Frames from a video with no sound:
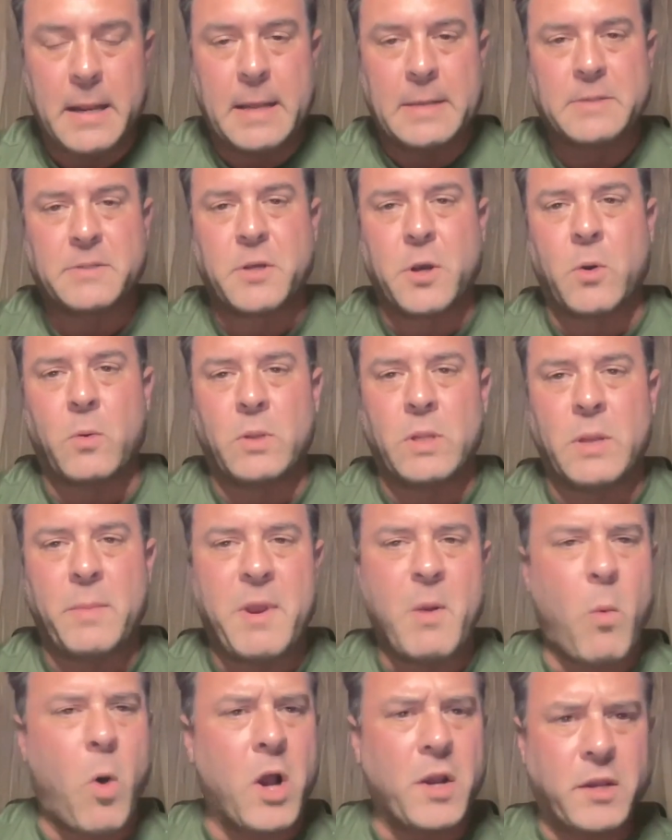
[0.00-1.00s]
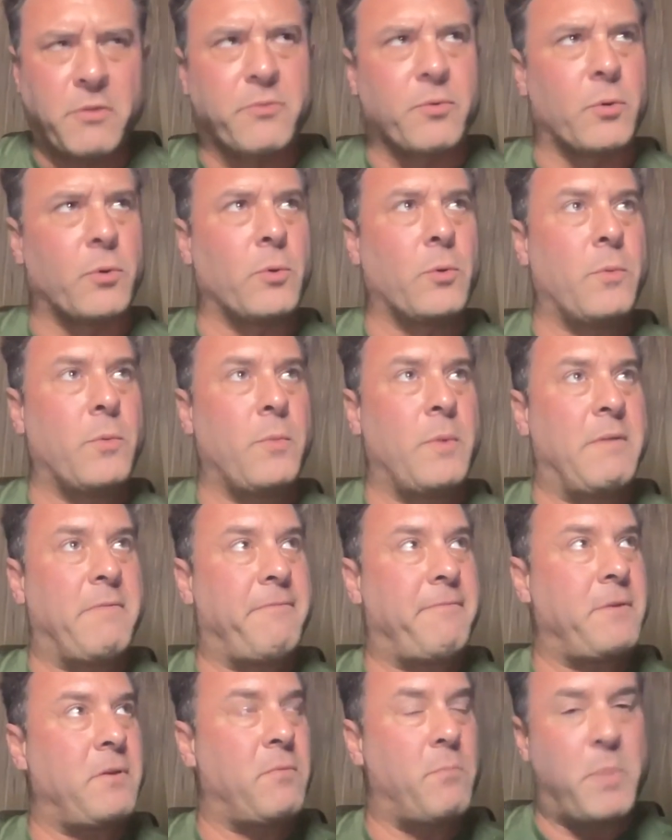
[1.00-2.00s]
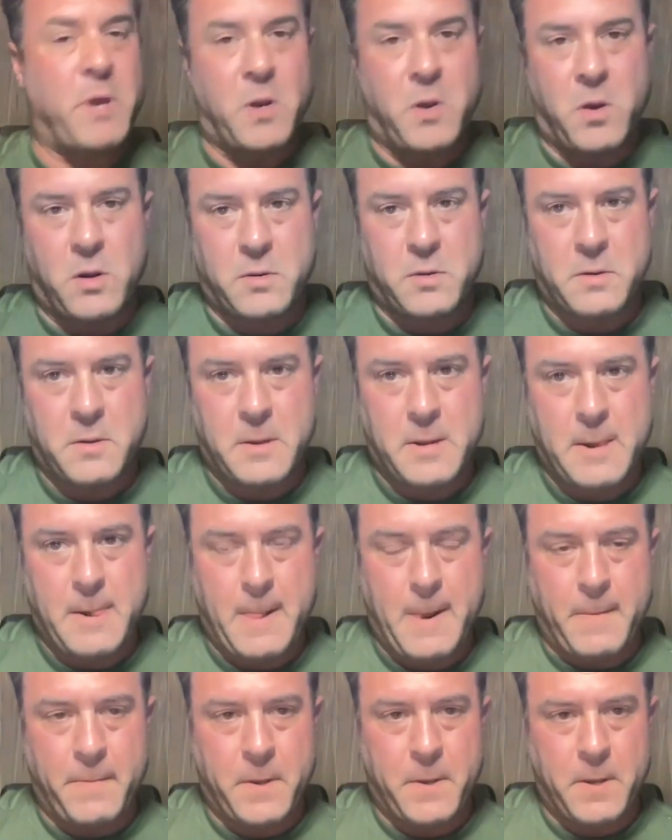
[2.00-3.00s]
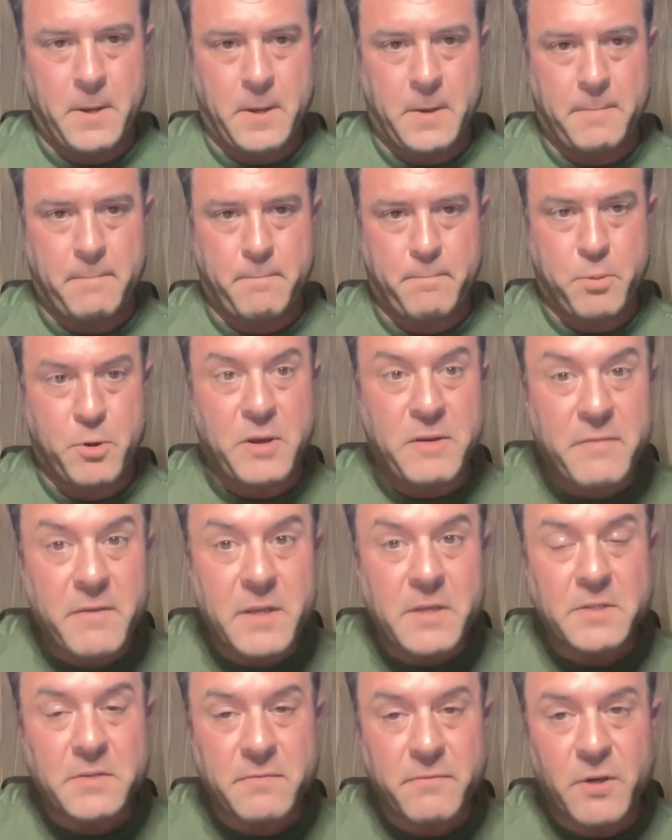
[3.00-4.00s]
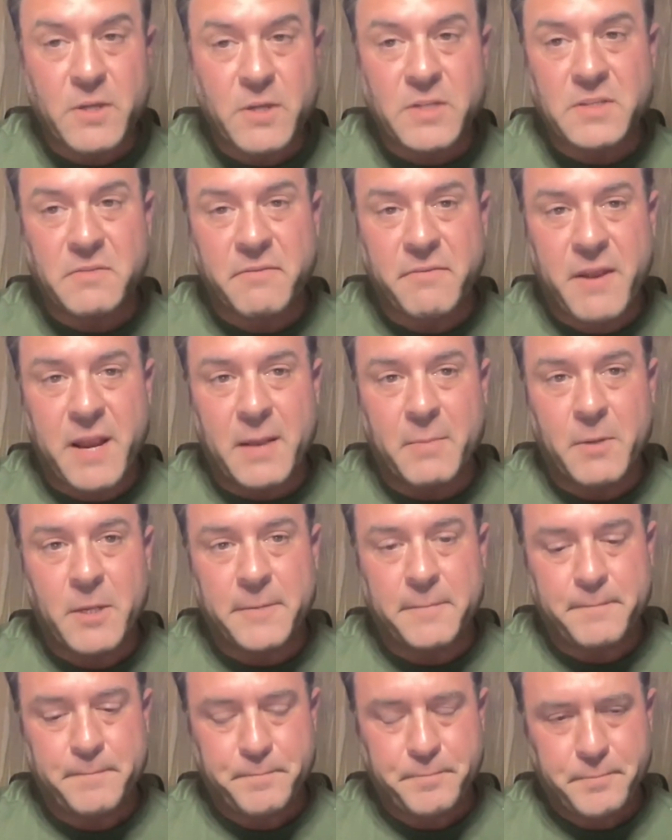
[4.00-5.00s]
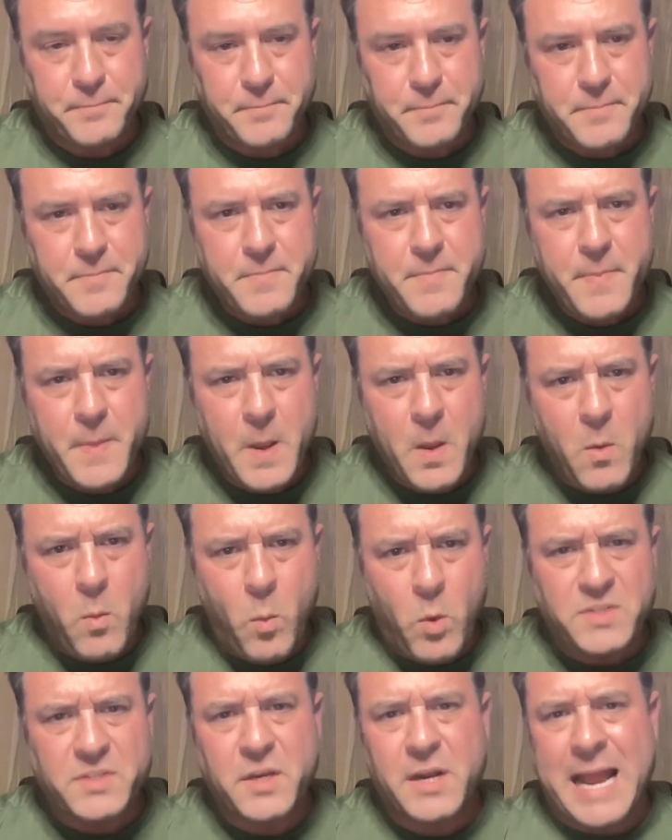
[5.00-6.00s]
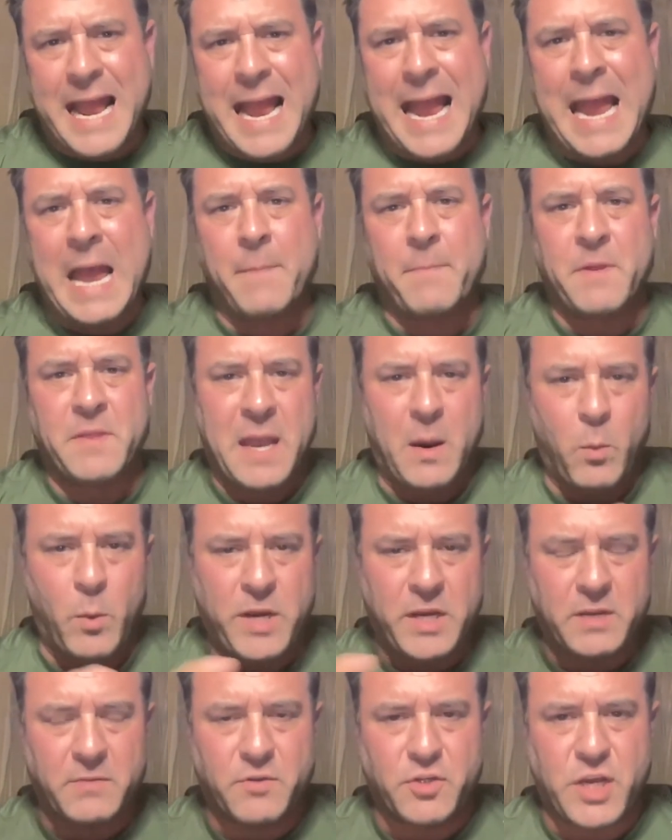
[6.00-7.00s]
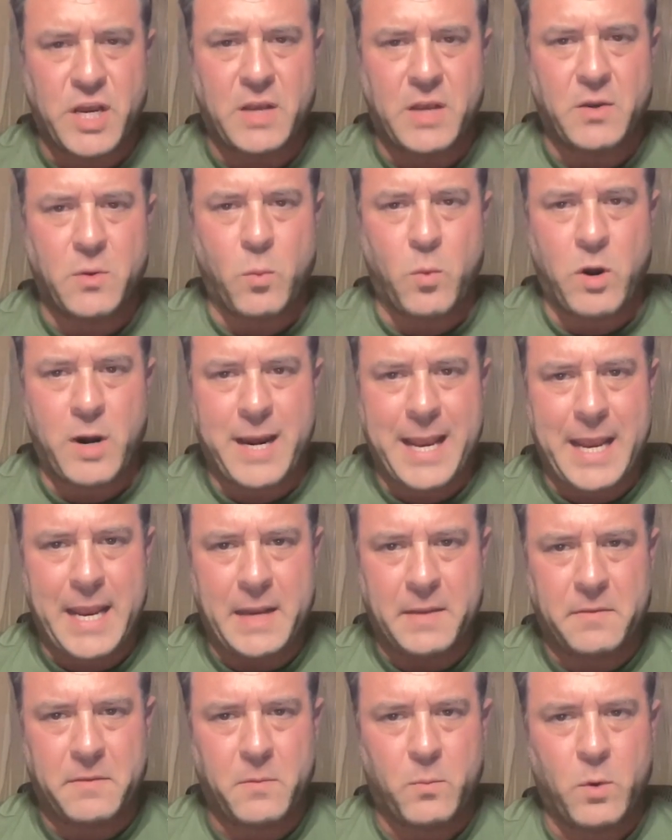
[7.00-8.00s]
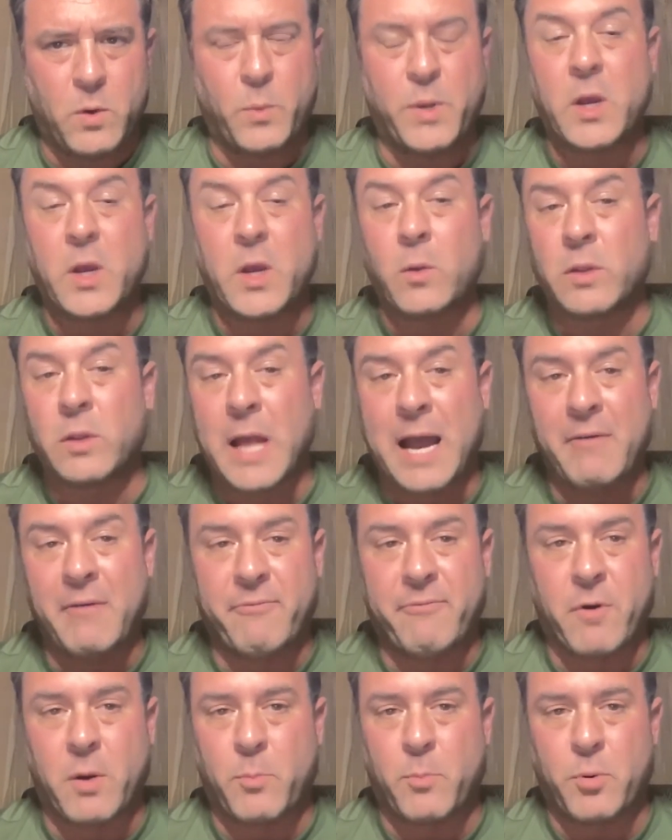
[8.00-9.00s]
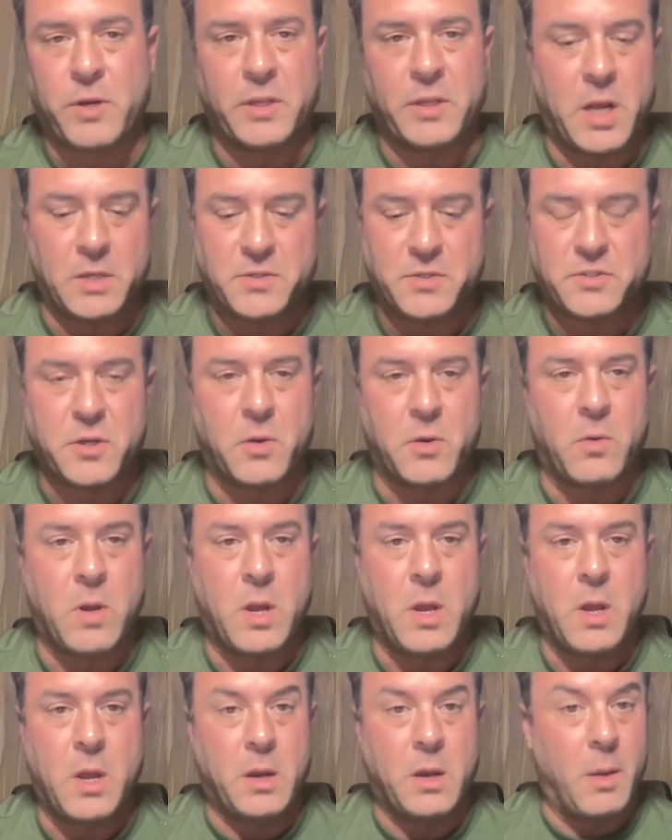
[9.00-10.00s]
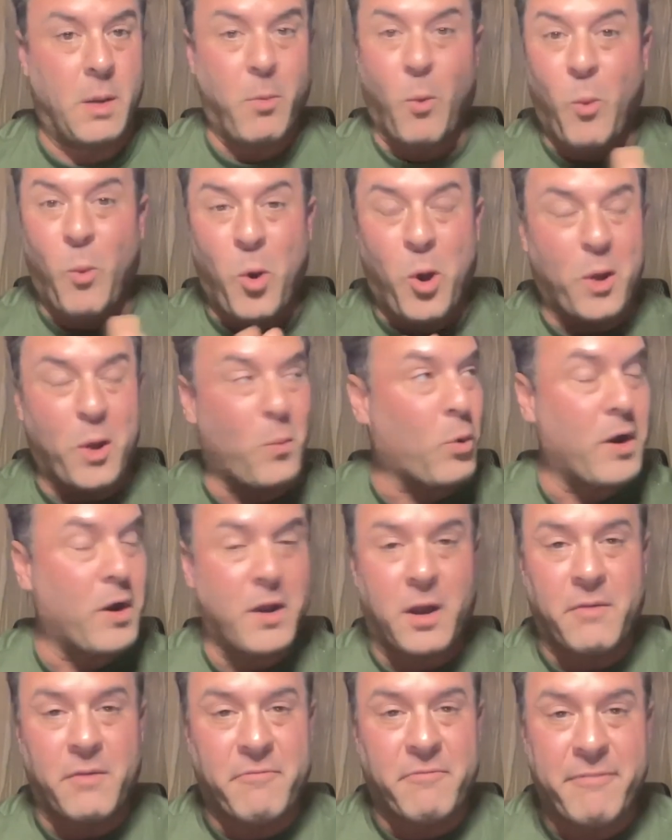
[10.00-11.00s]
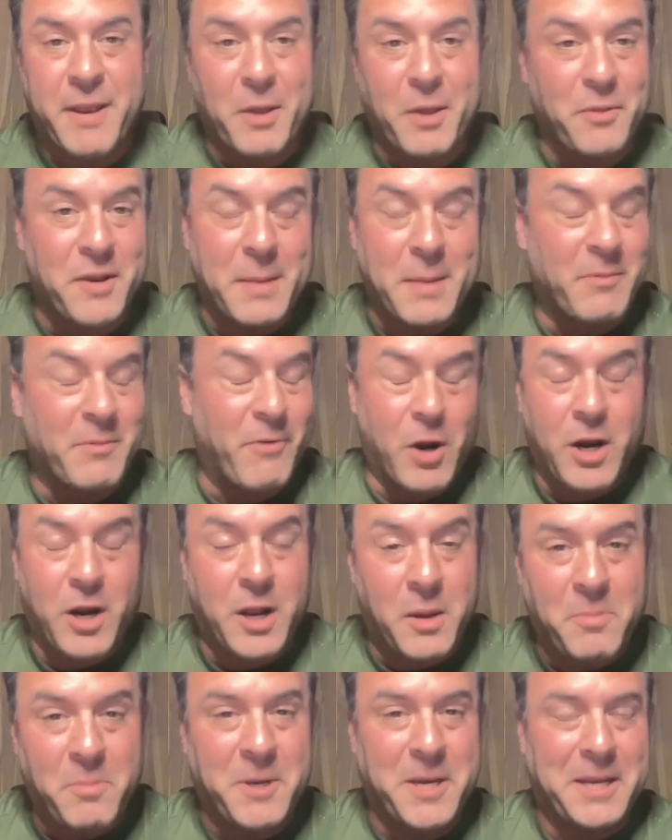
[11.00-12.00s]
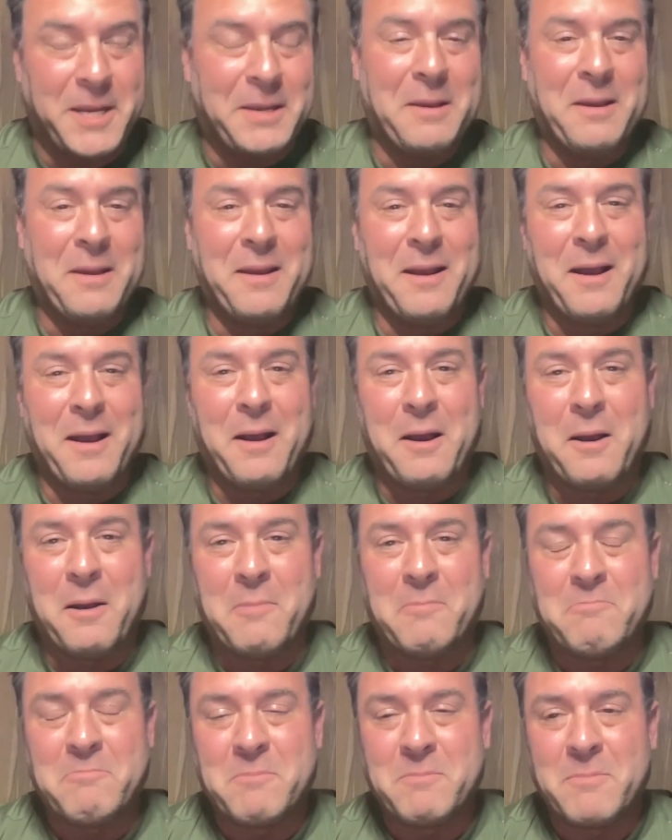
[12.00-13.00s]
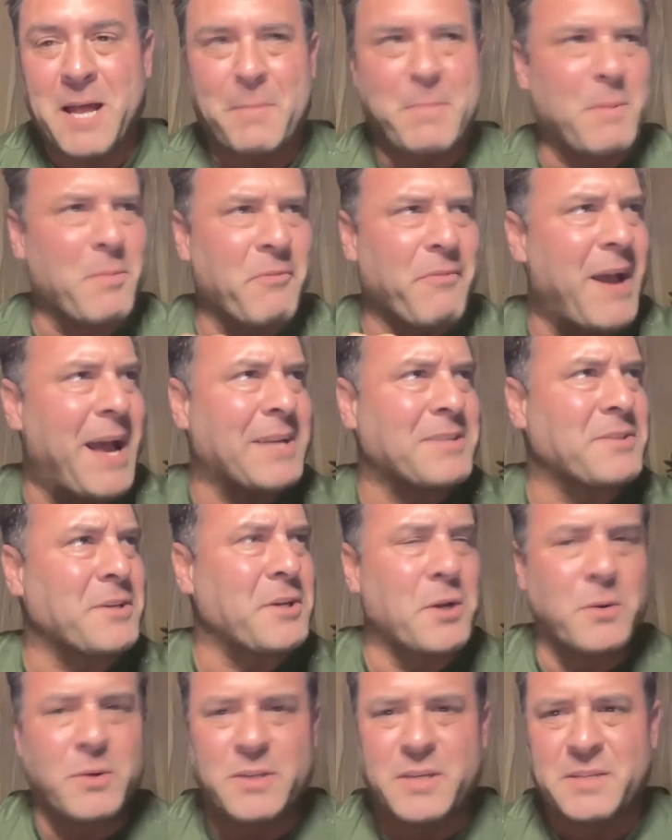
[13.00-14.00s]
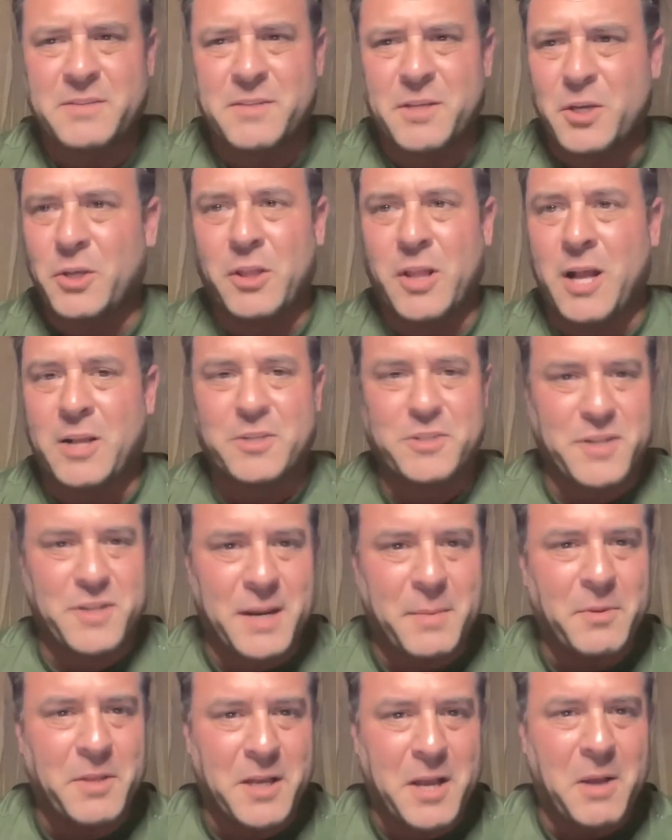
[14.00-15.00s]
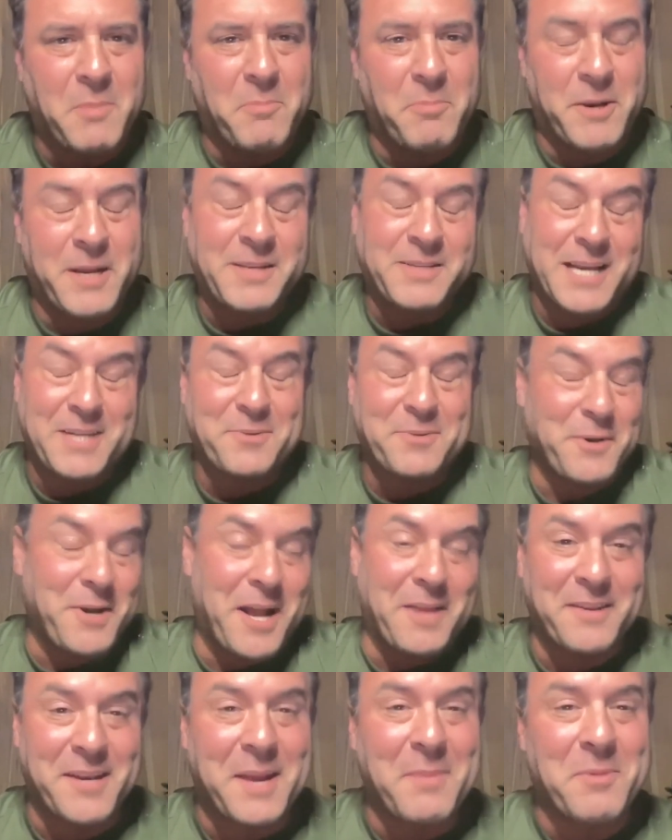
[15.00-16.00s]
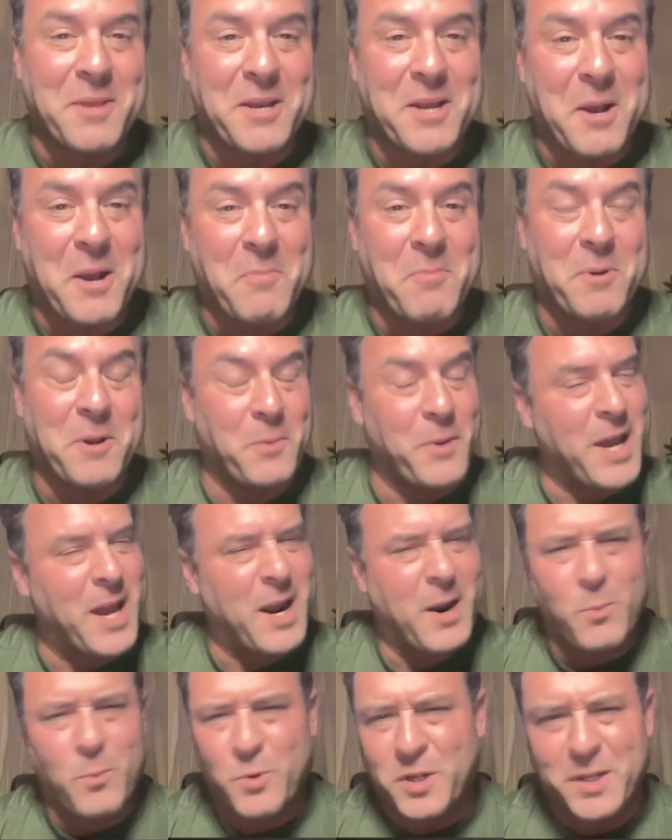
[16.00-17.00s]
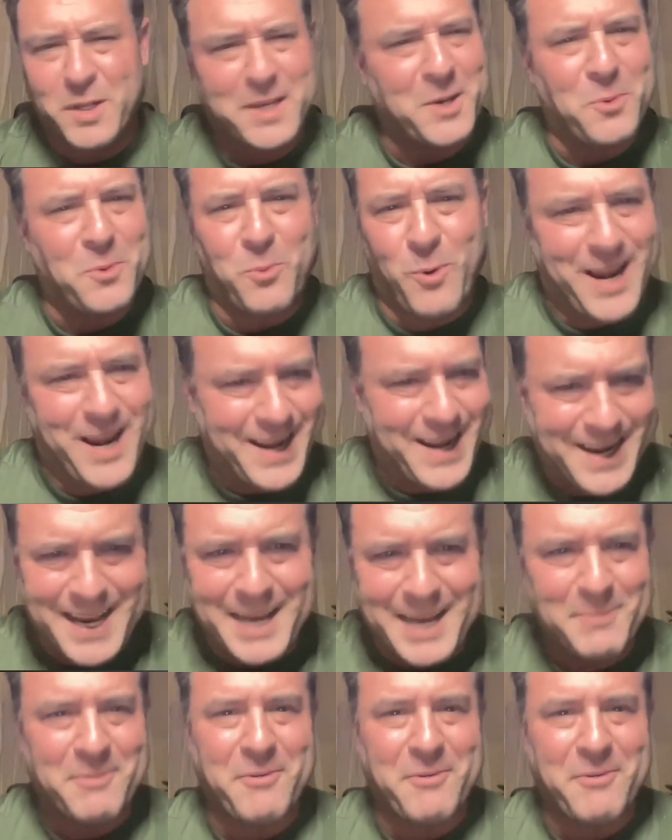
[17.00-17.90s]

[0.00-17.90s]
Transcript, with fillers: So let me walk you through, if you've been on the previous Friends and Family, what's going to happen that week of January 8th when we go live for our pre-launch. So number one, we're going to unveil the name of our company. A lot of people have asked, you know, is the Good Launch the name of the company? It's actually not the name of the company. We got a really great name of